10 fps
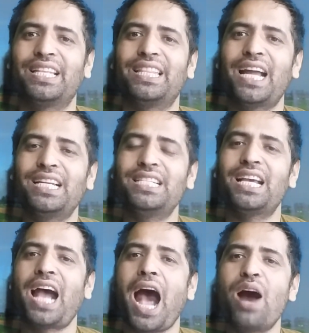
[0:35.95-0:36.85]
That is
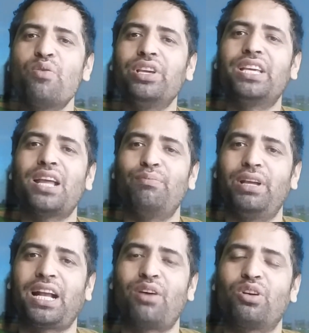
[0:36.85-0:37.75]
how we can
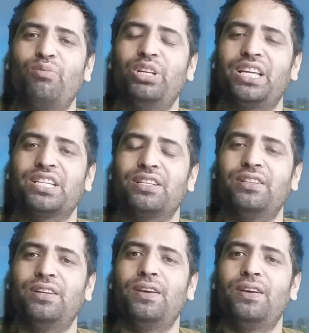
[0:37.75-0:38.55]
make our communication